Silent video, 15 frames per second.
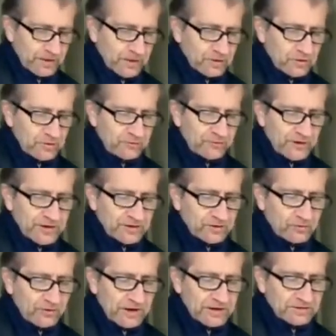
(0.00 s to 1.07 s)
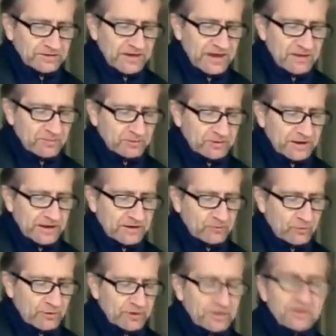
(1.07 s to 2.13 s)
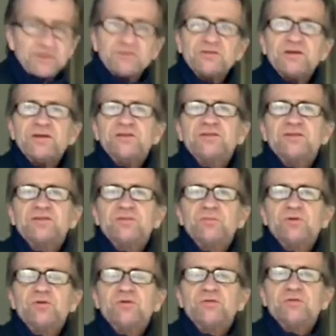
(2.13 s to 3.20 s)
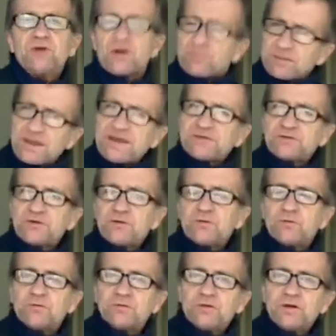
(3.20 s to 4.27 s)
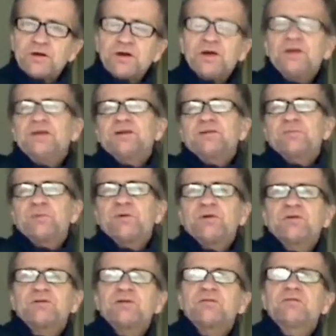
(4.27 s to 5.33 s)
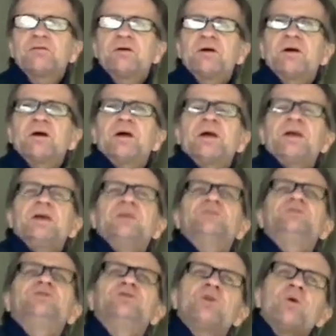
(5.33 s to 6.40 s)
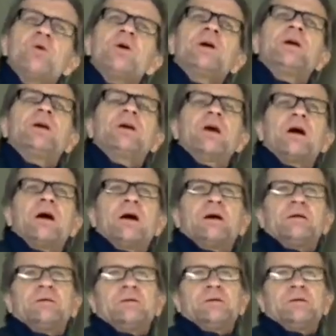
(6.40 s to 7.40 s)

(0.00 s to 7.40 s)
you find a great tableland where it is easy to move, a plateau, an experience of enjoying God